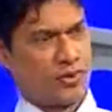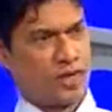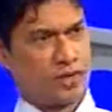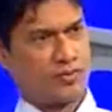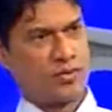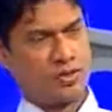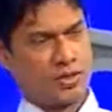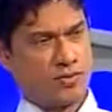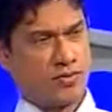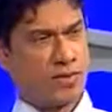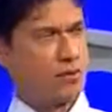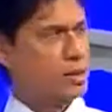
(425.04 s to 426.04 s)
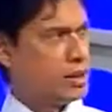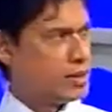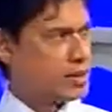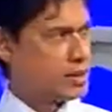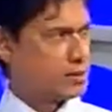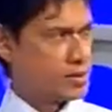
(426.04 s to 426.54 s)
there is a very severe bleed
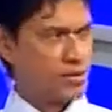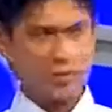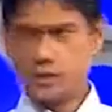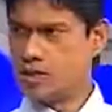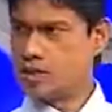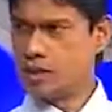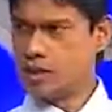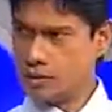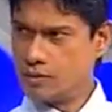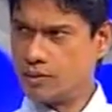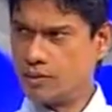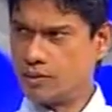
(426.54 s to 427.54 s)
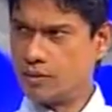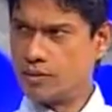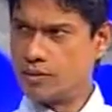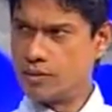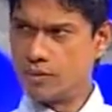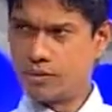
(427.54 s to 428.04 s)
or something, we still
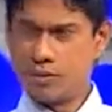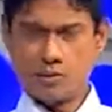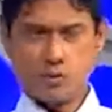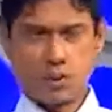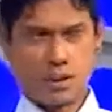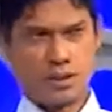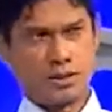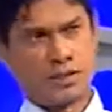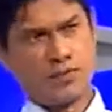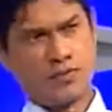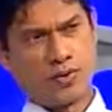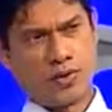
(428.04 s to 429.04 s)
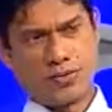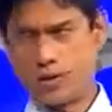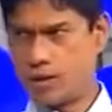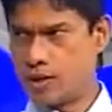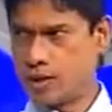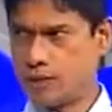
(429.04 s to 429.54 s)
refer them, but it's very,
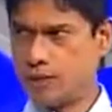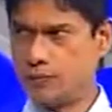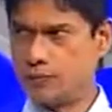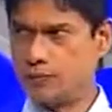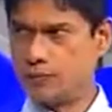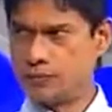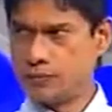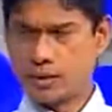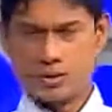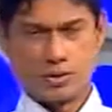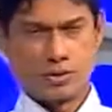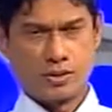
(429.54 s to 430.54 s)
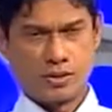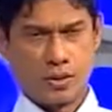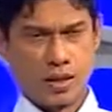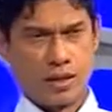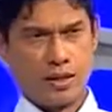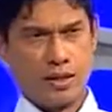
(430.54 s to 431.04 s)
very rare now. So it's
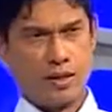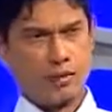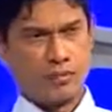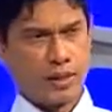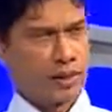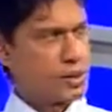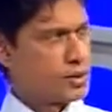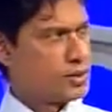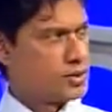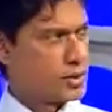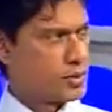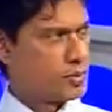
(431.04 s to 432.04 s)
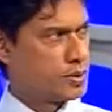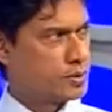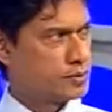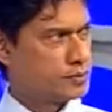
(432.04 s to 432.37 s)
mainly medical treatment.